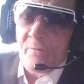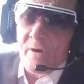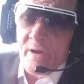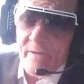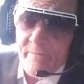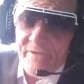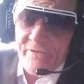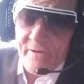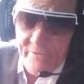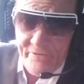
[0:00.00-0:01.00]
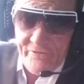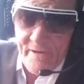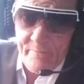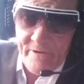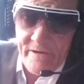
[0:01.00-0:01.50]
Well, let me tell you
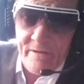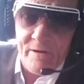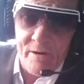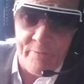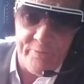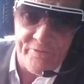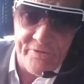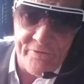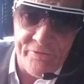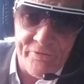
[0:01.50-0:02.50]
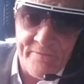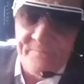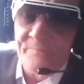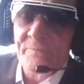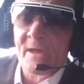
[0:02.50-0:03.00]
something, officers.
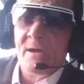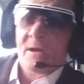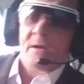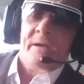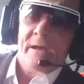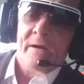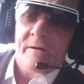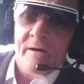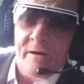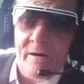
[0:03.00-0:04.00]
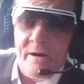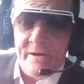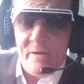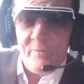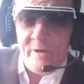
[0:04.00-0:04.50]
Now,
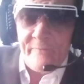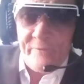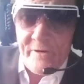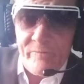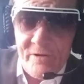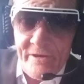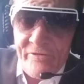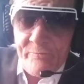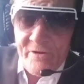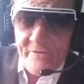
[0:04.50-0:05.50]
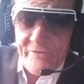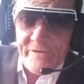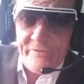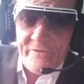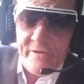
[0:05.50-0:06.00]
I don't work for the police, but I
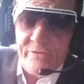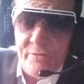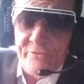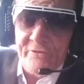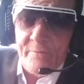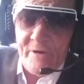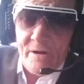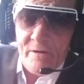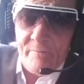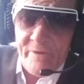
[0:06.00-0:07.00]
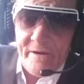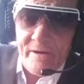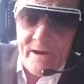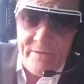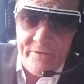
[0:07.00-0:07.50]
seem to know your job a lot
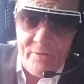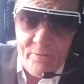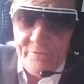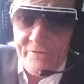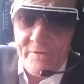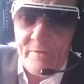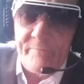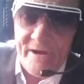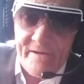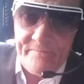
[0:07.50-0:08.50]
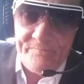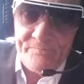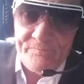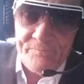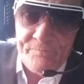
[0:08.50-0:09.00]
better and the laws a lot better.
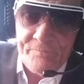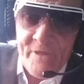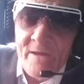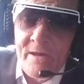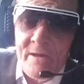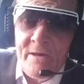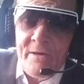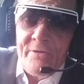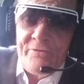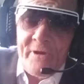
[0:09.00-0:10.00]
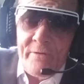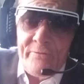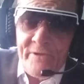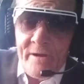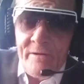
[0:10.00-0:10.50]
So
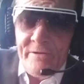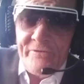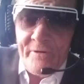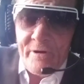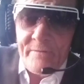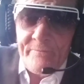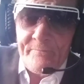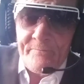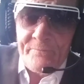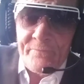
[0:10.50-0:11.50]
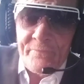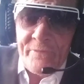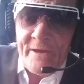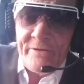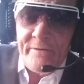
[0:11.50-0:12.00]
the only time
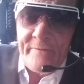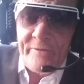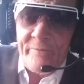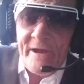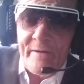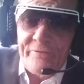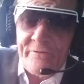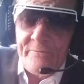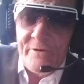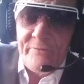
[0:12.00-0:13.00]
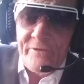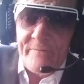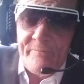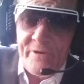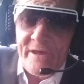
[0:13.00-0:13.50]
that you have the power to move
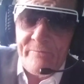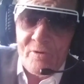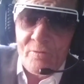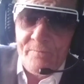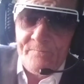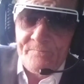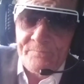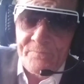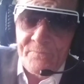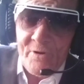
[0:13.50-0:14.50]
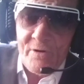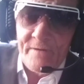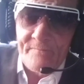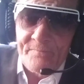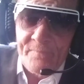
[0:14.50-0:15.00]
them people, right,